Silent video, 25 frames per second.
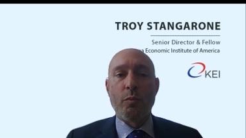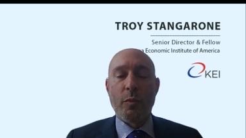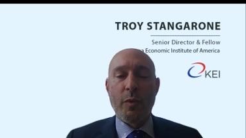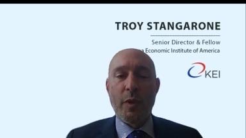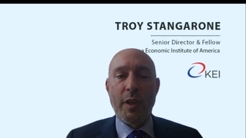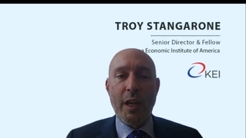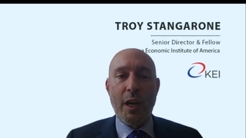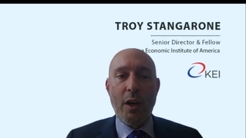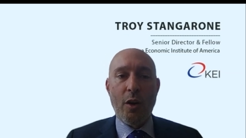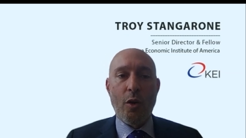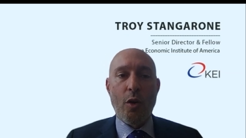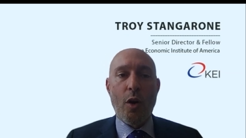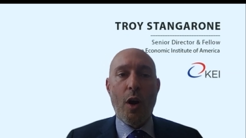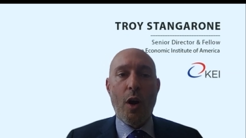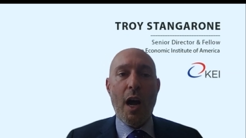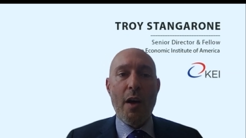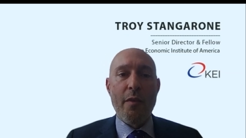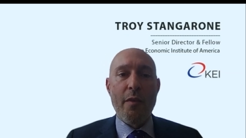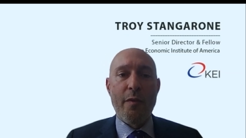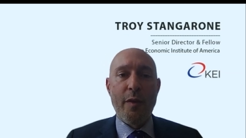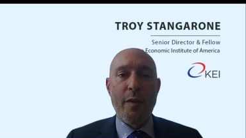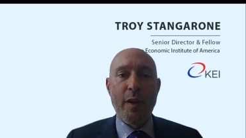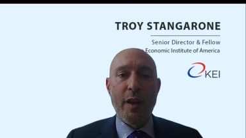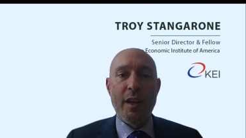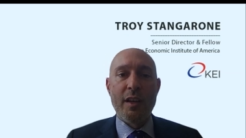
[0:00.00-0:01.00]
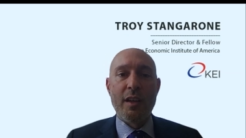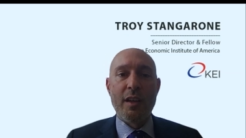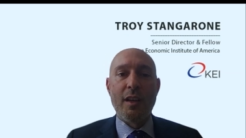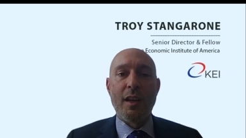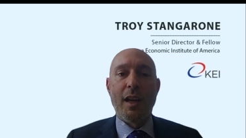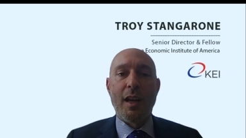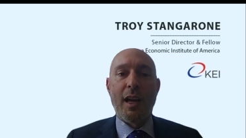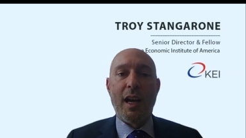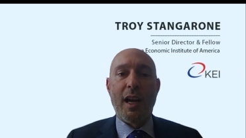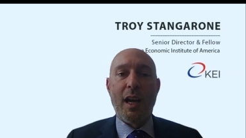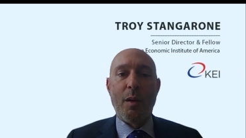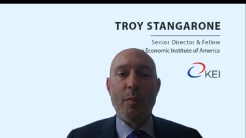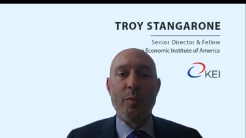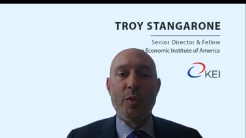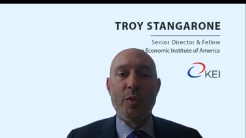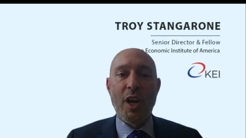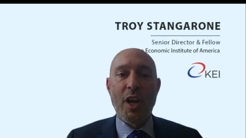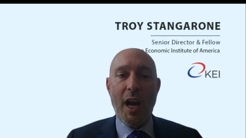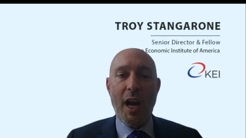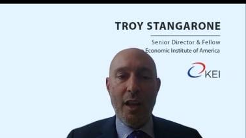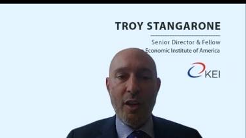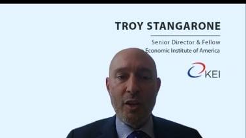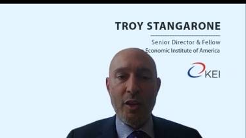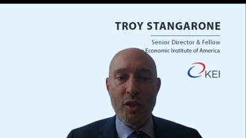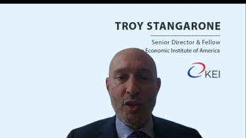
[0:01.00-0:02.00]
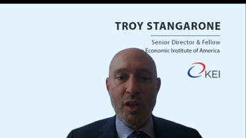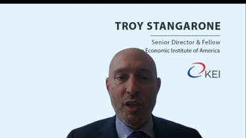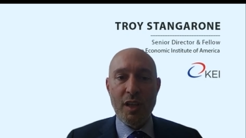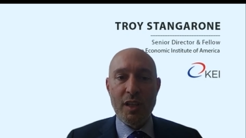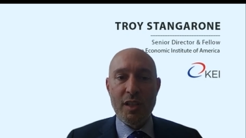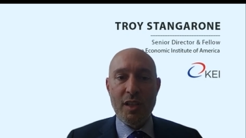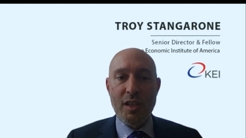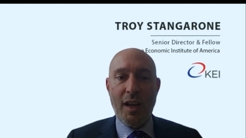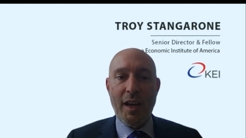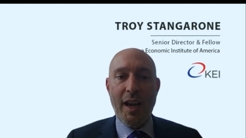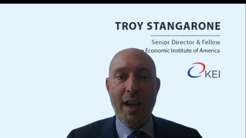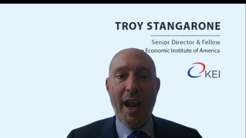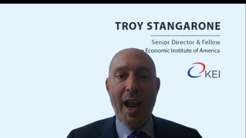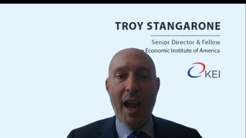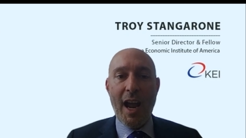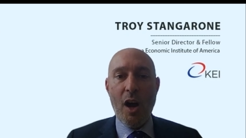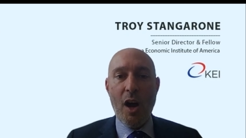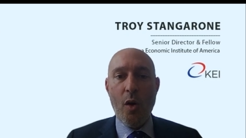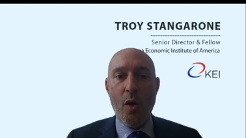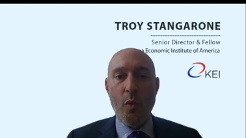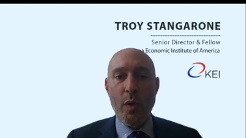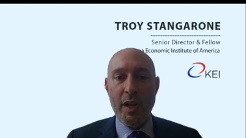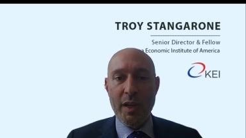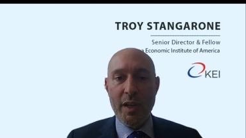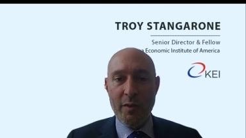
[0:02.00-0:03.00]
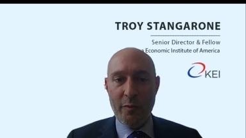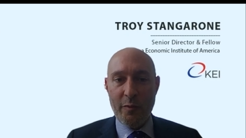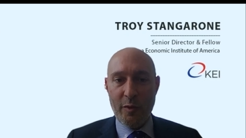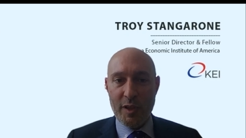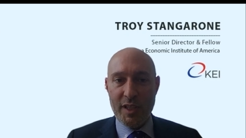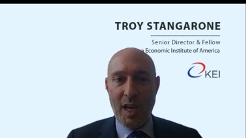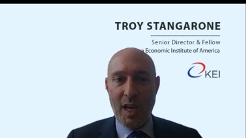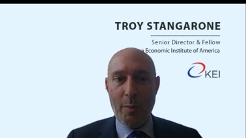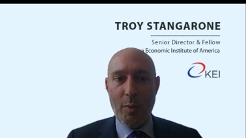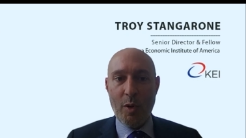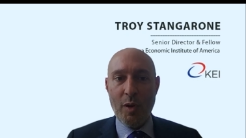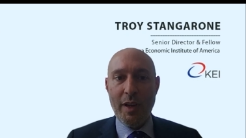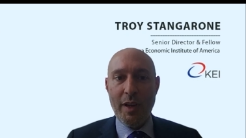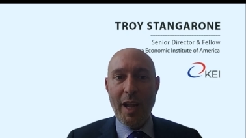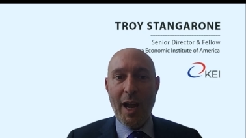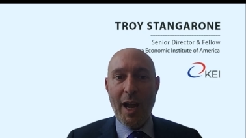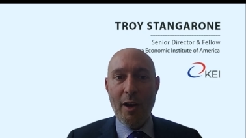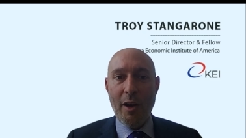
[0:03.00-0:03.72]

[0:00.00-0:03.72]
There are often challenges on how we, for example,